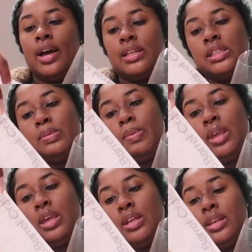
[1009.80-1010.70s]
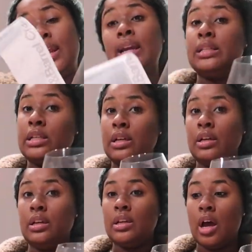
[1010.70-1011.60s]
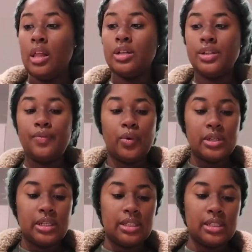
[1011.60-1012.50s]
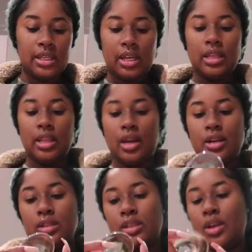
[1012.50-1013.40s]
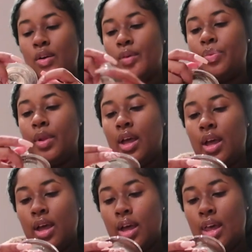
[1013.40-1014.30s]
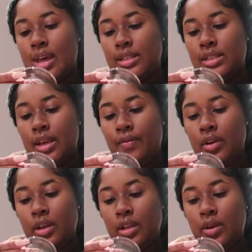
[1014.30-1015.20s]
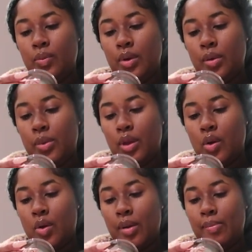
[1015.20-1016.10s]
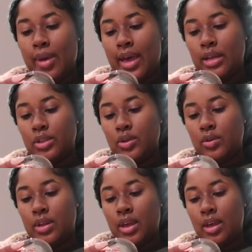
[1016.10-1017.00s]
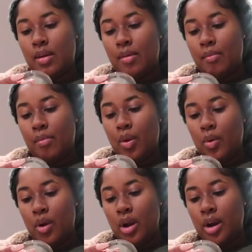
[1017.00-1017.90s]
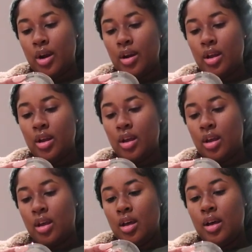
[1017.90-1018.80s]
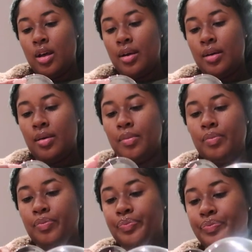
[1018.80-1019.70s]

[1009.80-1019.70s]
I spent $19.14 in there. So I definitely will be going back to get more. Um,